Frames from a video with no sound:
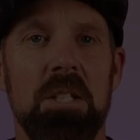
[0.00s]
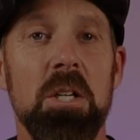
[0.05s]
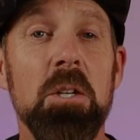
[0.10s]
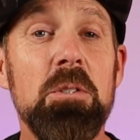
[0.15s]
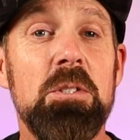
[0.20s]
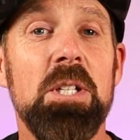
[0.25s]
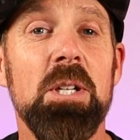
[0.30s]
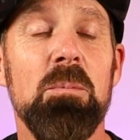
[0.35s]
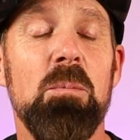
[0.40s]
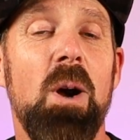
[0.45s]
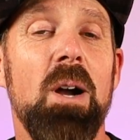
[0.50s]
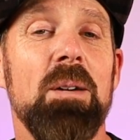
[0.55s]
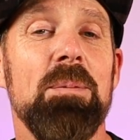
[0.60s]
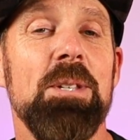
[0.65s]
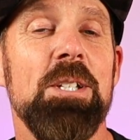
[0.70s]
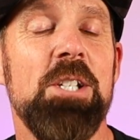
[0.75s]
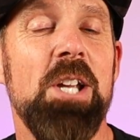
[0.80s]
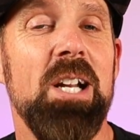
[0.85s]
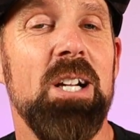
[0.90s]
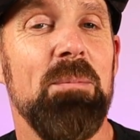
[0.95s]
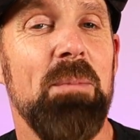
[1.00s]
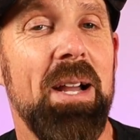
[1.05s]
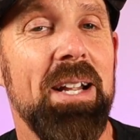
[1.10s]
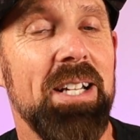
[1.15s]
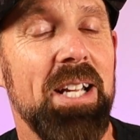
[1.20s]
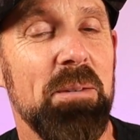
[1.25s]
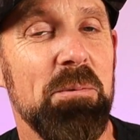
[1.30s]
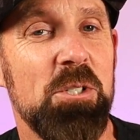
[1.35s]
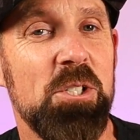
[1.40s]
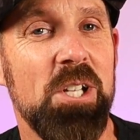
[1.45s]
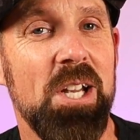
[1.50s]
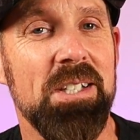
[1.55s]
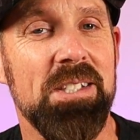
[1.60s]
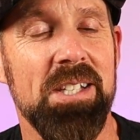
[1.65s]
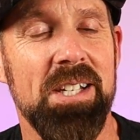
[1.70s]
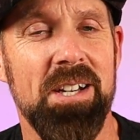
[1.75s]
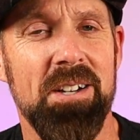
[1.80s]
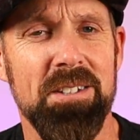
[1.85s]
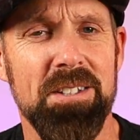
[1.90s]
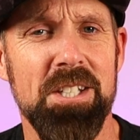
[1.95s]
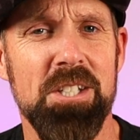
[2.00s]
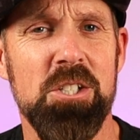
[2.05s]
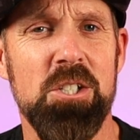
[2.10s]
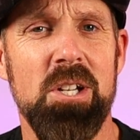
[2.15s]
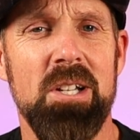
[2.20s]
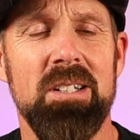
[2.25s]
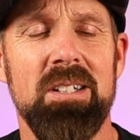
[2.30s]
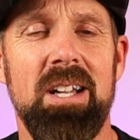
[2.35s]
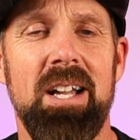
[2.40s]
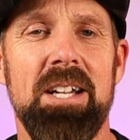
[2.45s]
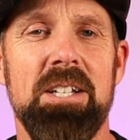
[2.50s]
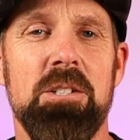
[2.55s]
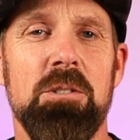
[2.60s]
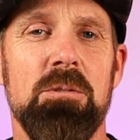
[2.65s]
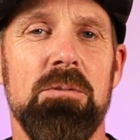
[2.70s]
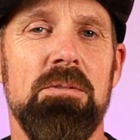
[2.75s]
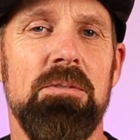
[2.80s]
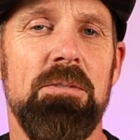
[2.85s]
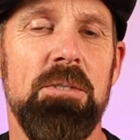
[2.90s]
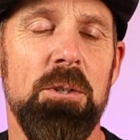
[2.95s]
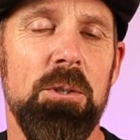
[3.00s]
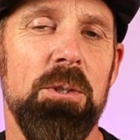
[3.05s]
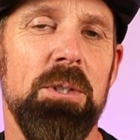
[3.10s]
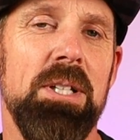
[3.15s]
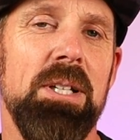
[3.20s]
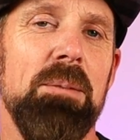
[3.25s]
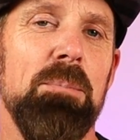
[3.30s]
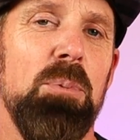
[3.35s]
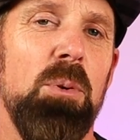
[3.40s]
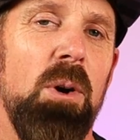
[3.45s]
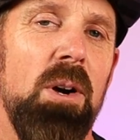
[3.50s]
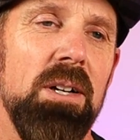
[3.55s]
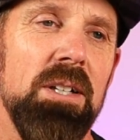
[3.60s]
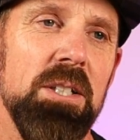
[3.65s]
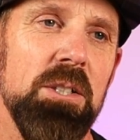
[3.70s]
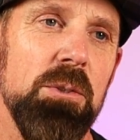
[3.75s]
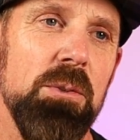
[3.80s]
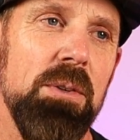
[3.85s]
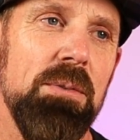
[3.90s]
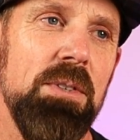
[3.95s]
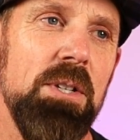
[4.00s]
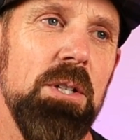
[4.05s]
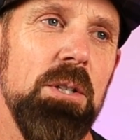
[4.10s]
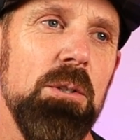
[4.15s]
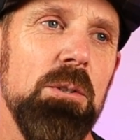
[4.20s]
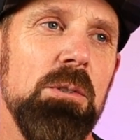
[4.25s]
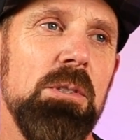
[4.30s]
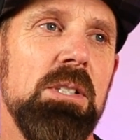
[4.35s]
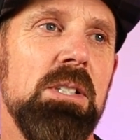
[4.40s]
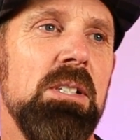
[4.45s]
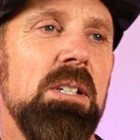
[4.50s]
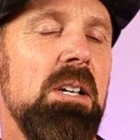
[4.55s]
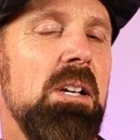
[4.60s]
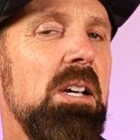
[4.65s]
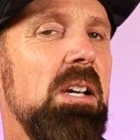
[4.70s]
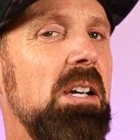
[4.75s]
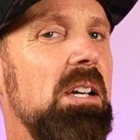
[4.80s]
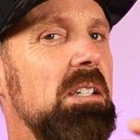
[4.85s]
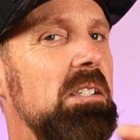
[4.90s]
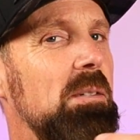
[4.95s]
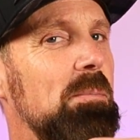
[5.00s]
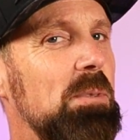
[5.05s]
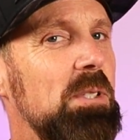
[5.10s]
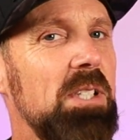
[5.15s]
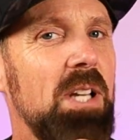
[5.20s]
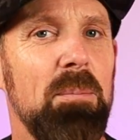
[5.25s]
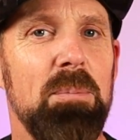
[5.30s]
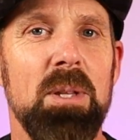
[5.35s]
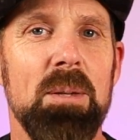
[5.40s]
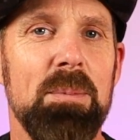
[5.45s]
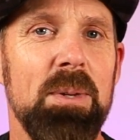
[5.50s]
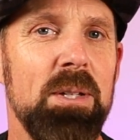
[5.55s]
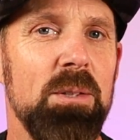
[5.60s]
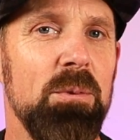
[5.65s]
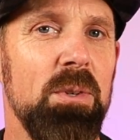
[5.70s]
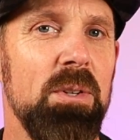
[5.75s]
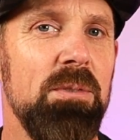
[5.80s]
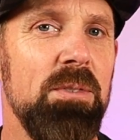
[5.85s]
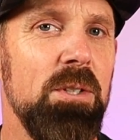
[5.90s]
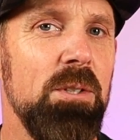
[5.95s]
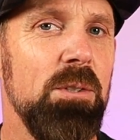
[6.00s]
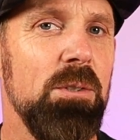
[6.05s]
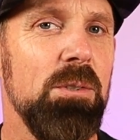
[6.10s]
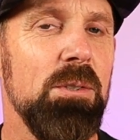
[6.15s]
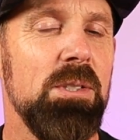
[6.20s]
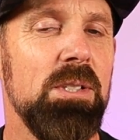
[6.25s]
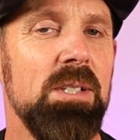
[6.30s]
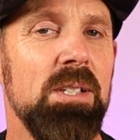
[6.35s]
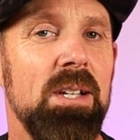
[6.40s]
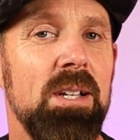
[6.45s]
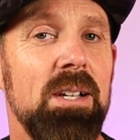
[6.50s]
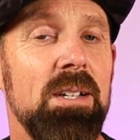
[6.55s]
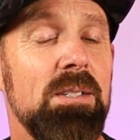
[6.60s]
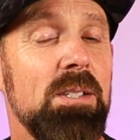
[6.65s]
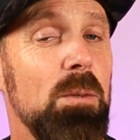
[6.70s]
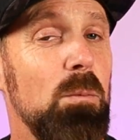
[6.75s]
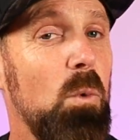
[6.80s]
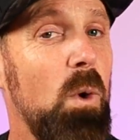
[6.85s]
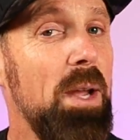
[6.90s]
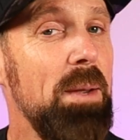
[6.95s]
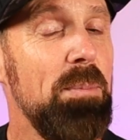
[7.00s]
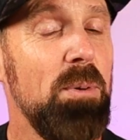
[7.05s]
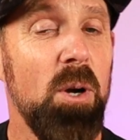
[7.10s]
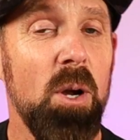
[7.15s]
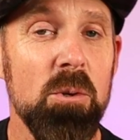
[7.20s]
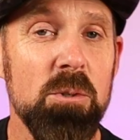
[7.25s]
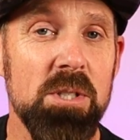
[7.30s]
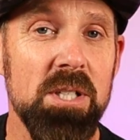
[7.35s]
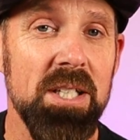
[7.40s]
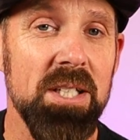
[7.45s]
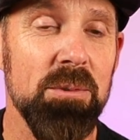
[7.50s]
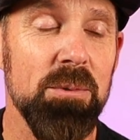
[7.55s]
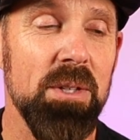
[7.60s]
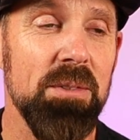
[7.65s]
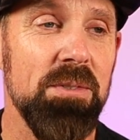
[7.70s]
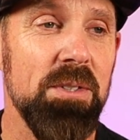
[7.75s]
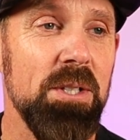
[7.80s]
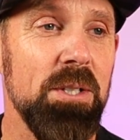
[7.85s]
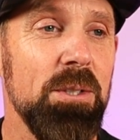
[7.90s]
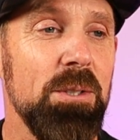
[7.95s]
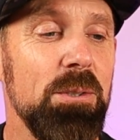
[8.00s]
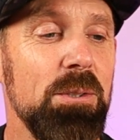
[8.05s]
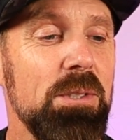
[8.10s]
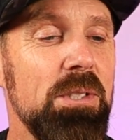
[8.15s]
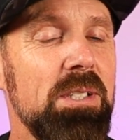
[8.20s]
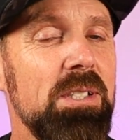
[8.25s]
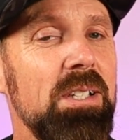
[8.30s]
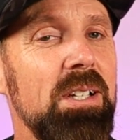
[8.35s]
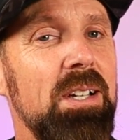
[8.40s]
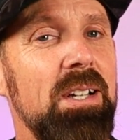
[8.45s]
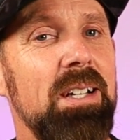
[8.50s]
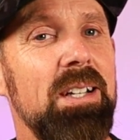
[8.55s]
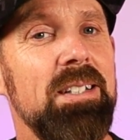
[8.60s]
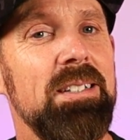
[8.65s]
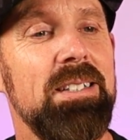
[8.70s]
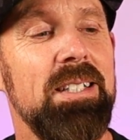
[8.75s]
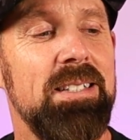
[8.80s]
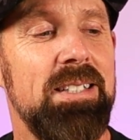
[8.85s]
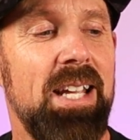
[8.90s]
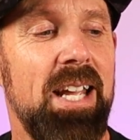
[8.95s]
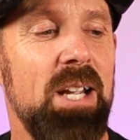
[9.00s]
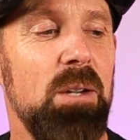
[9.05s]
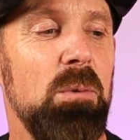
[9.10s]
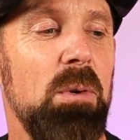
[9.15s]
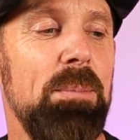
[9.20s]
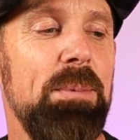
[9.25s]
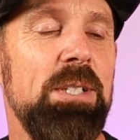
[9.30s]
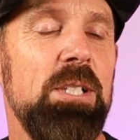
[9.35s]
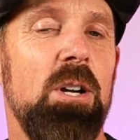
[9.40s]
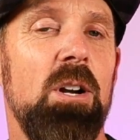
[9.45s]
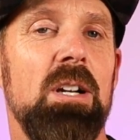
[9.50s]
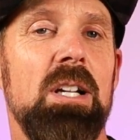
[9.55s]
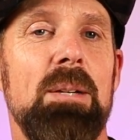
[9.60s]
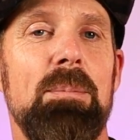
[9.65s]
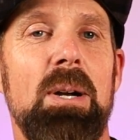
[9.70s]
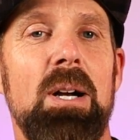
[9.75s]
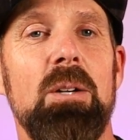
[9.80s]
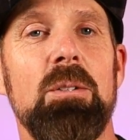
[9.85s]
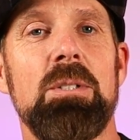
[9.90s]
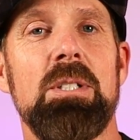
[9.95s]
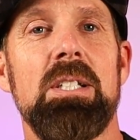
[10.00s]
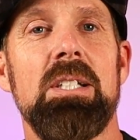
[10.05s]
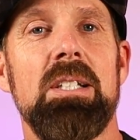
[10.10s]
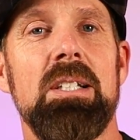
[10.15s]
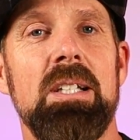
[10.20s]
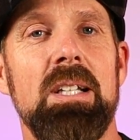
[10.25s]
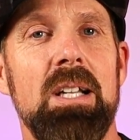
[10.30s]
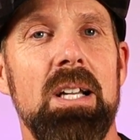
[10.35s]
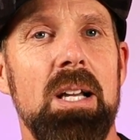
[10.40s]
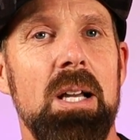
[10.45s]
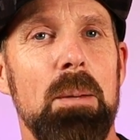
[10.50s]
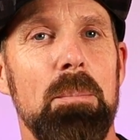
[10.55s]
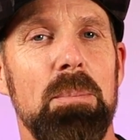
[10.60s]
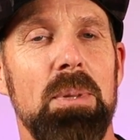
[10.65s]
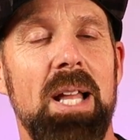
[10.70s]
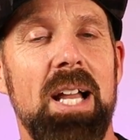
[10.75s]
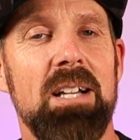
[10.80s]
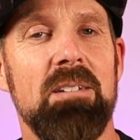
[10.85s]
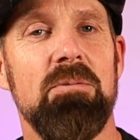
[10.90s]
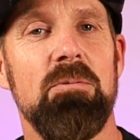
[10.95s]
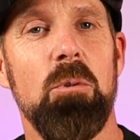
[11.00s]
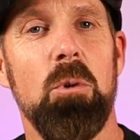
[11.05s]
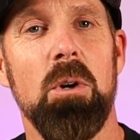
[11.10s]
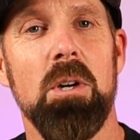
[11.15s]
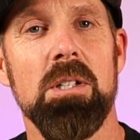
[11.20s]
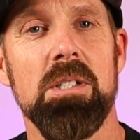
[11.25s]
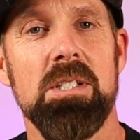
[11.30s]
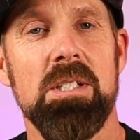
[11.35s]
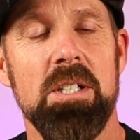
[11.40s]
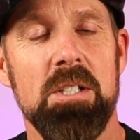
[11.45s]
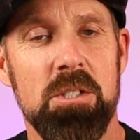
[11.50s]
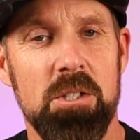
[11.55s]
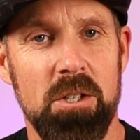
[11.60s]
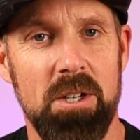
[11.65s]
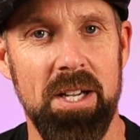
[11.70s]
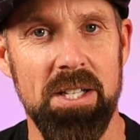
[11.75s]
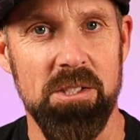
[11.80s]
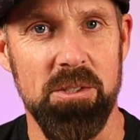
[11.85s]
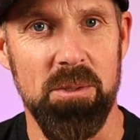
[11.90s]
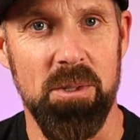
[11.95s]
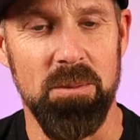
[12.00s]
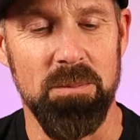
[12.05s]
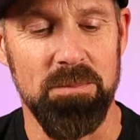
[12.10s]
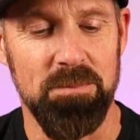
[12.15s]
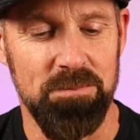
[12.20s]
YouTube, welcome to the channel. My name's Jason. Here on this channel, I do food and product reviews, some supplement reviews, some whey protein reviews. Today, we're gonna be talking about Black Forest Turkesterone.